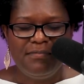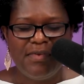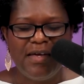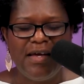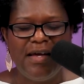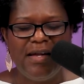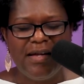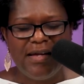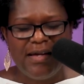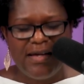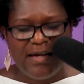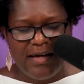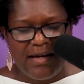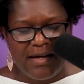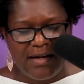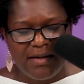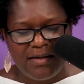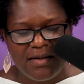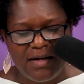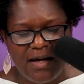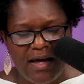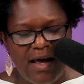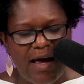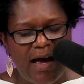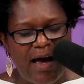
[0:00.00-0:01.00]
And again,
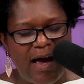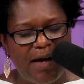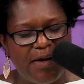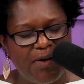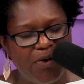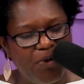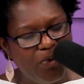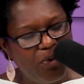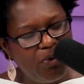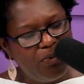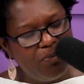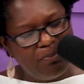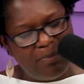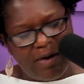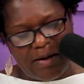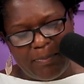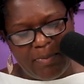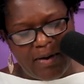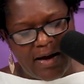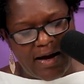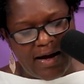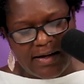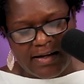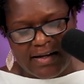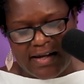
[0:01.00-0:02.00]
I know my
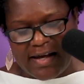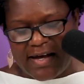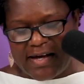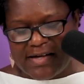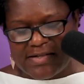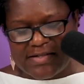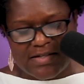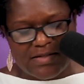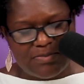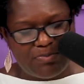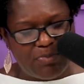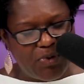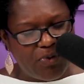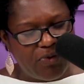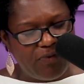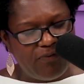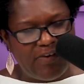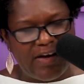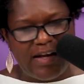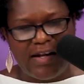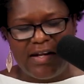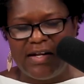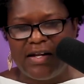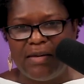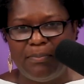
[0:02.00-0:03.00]
podcast is
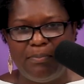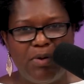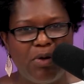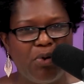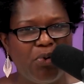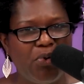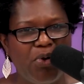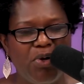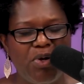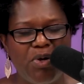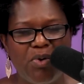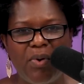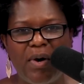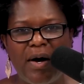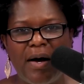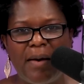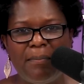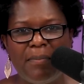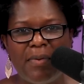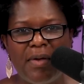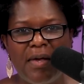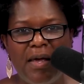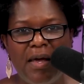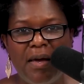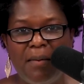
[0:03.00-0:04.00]
motivating and building you
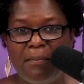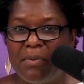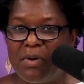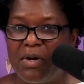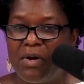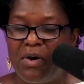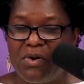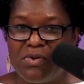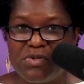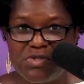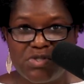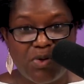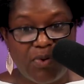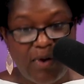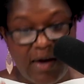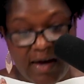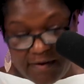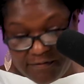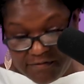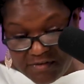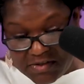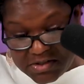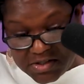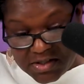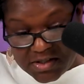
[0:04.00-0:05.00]
up, but I also
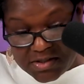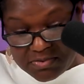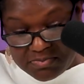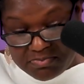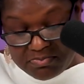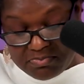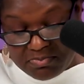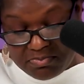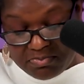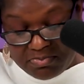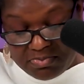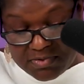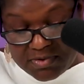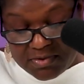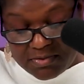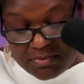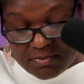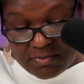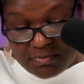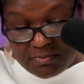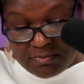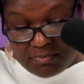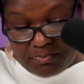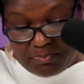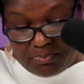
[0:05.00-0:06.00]
have to just
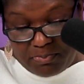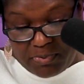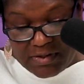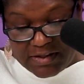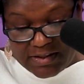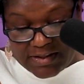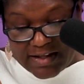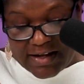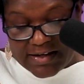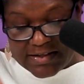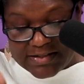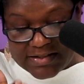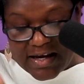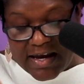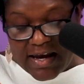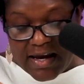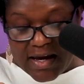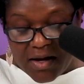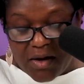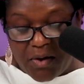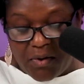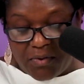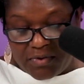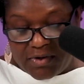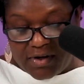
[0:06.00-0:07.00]
put that
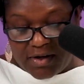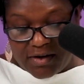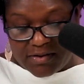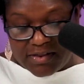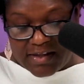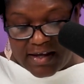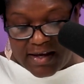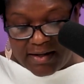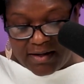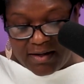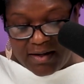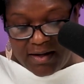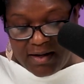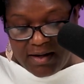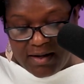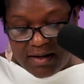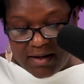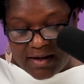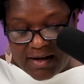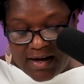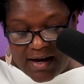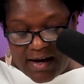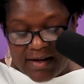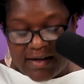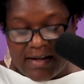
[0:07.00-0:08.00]
tag on there that
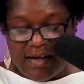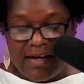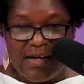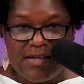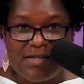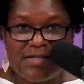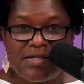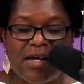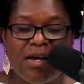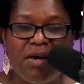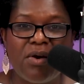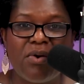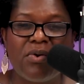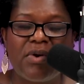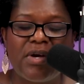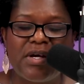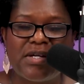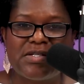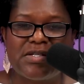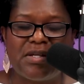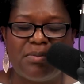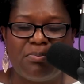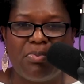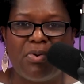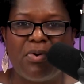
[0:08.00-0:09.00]
God hates
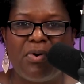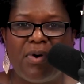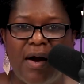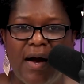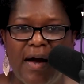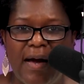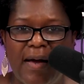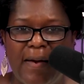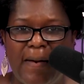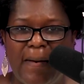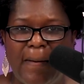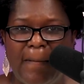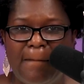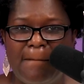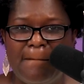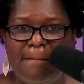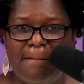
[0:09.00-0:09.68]
arrogance and pride.